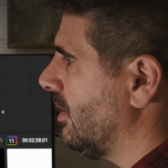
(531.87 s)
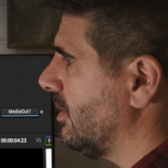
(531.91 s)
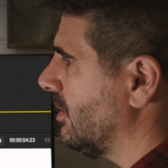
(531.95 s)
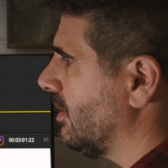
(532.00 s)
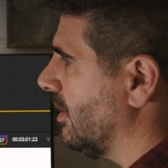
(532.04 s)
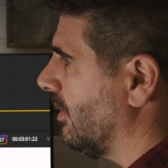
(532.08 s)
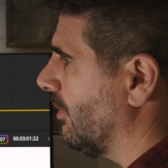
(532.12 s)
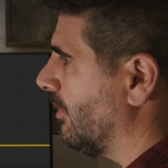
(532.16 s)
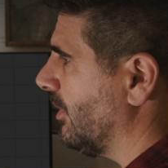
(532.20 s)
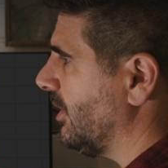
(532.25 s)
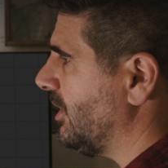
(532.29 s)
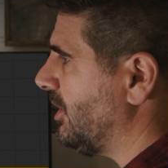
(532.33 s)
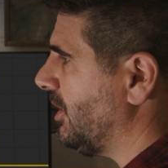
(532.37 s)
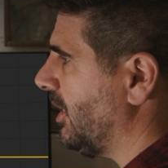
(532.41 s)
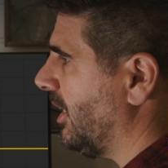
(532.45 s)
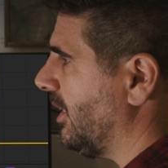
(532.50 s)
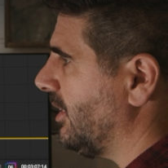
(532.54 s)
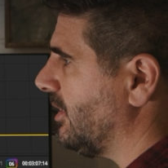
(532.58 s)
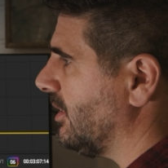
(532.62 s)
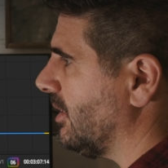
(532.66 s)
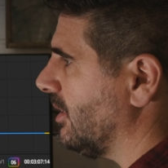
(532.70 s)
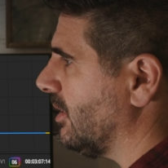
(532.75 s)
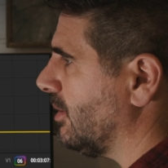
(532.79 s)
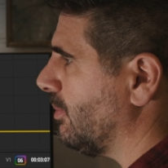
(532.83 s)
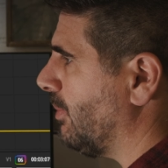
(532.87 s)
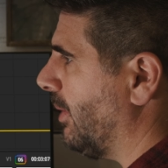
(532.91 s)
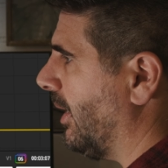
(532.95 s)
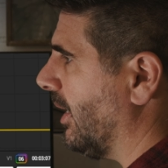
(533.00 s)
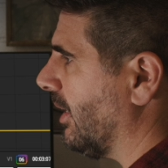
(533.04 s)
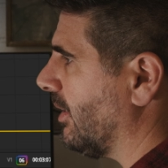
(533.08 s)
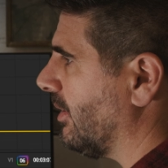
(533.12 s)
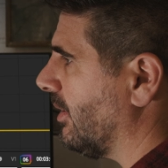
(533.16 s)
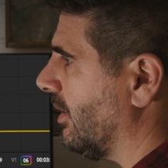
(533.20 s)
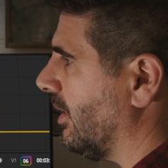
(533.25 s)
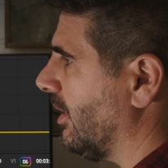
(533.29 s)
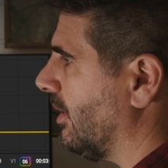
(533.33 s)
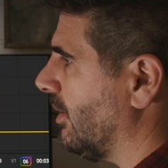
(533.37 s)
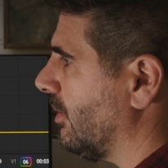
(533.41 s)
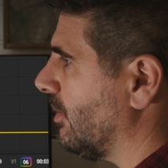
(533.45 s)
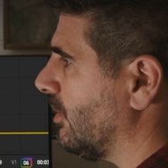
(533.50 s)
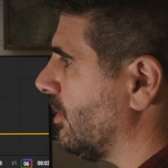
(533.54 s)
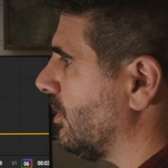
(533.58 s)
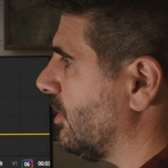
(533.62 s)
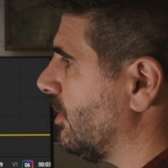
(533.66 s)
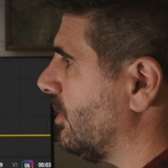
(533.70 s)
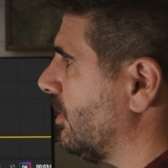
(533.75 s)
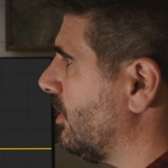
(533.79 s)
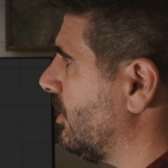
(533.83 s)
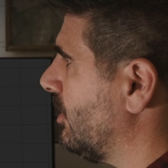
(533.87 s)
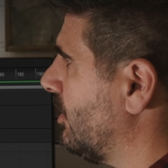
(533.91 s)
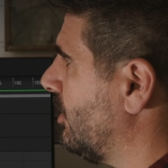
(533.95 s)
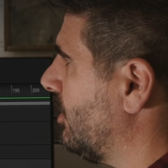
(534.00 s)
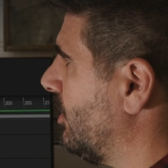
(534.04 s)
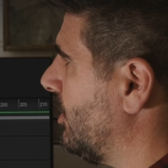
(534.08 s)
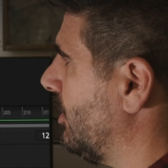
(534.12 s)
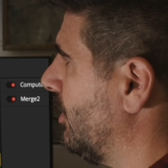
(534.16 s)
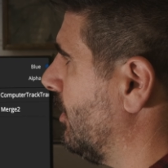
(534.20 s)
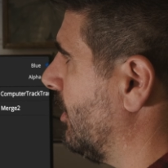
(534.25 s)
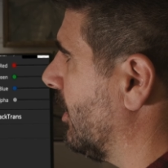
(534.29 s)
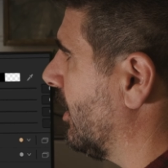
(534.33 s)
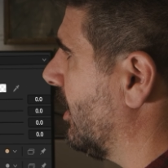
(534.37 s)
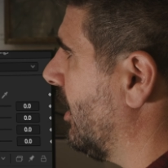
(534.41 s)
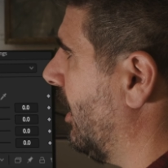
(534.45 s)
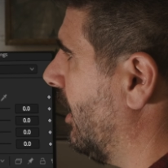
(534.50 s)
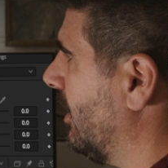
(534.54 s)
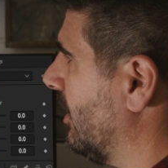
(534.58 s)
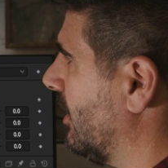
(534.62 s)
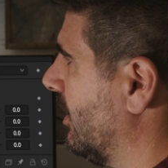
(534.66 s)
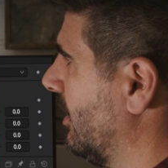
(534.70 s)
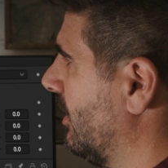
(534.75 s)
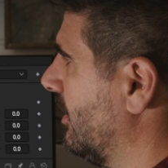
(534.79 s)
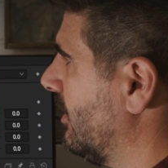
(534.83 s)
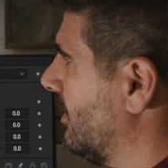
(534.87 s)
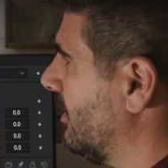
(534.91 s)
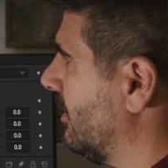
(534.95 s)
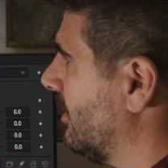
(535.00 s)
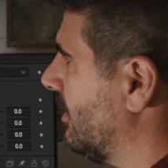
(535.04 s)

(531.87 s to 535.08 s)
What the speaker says: So if we change this background to a color,